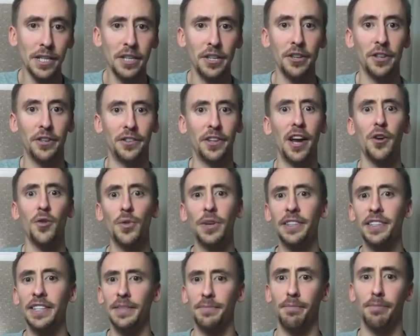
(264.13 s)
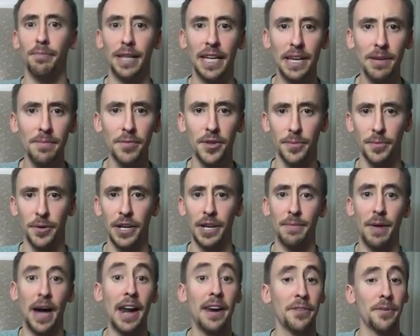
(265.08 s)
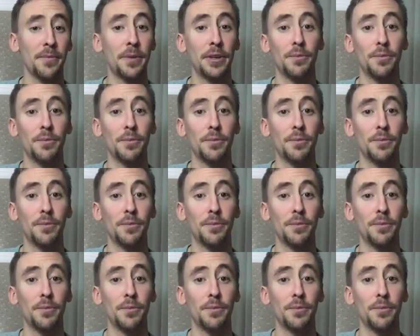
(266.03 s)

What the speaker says: it's not a reason to blame them or get mad at them.